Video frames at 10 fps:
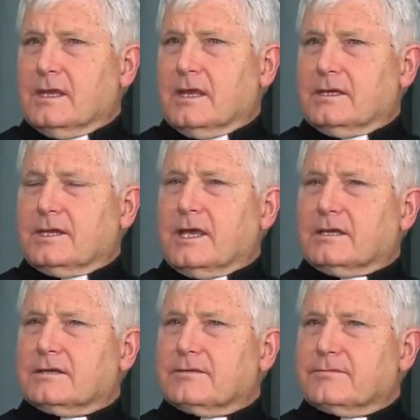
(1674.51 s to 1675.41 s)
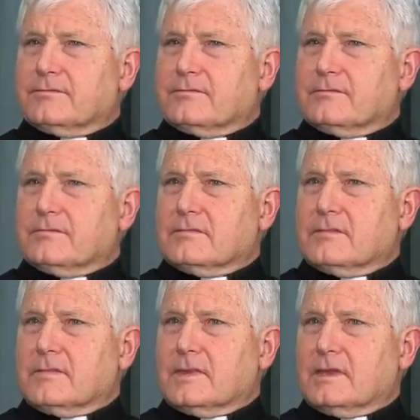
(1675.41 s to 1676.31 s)
And yet,
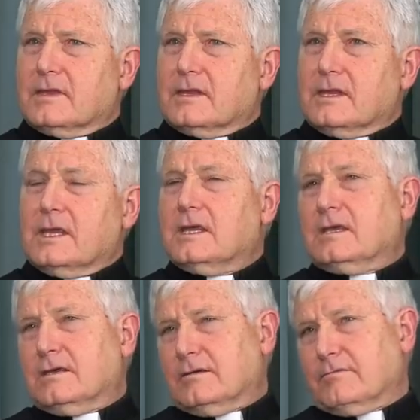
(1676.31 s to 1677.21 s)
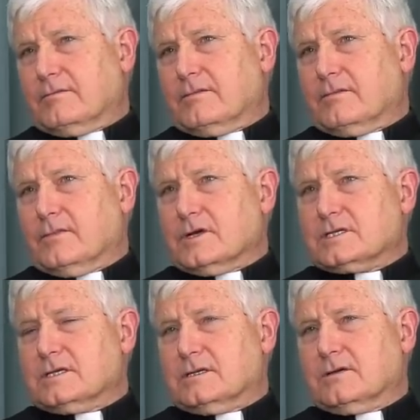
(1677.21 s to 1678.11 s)
he
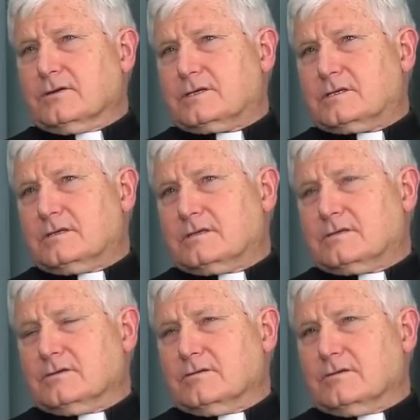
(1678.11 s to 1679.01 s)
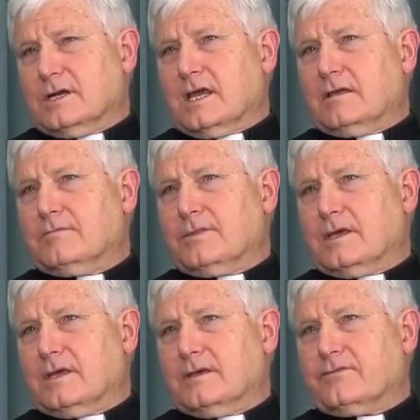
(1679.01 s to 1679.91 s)
was induced to name
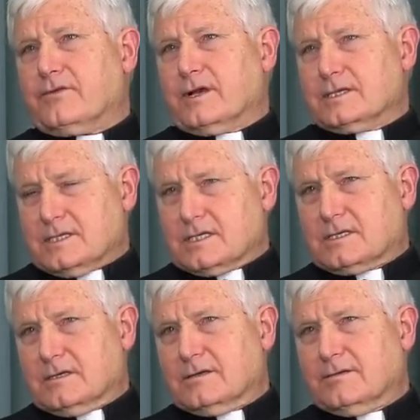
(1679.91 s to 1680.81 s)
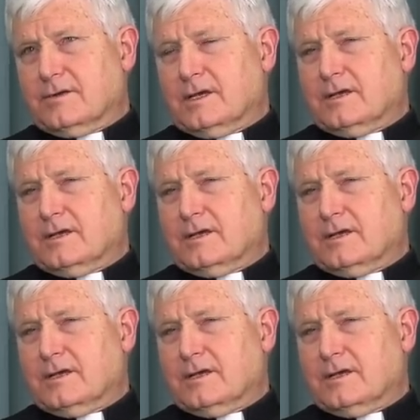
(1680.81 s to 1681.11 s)
a Franciscan